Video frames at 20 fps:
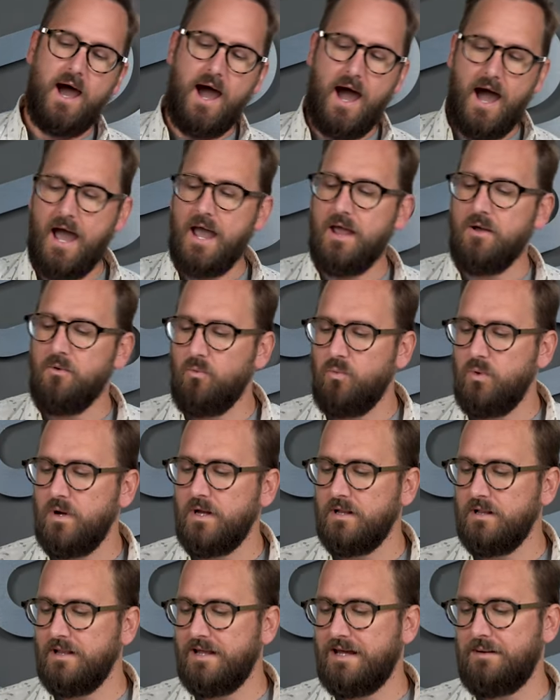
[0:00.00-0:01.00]
I
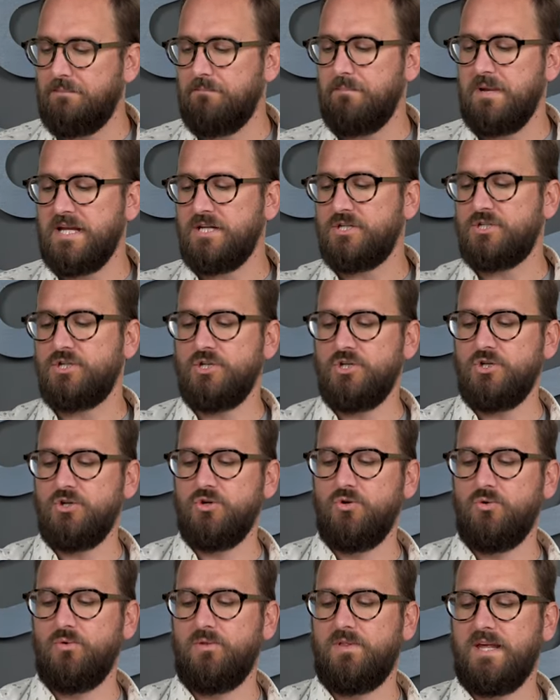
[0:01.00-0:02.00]
will admit to
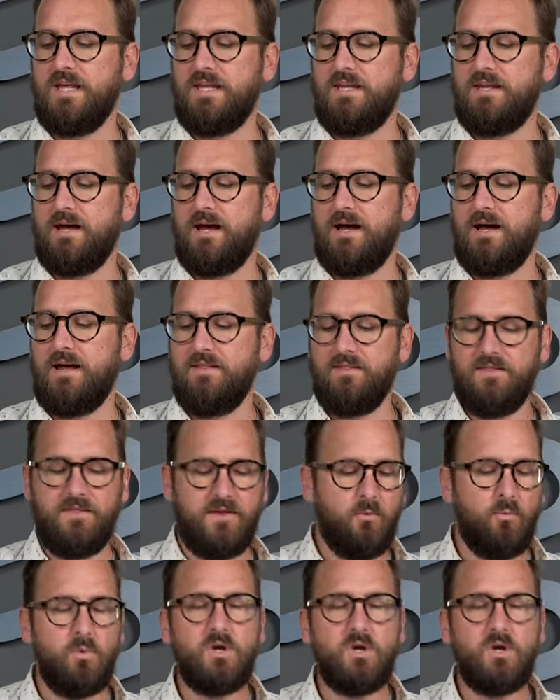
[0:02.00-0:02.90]
you that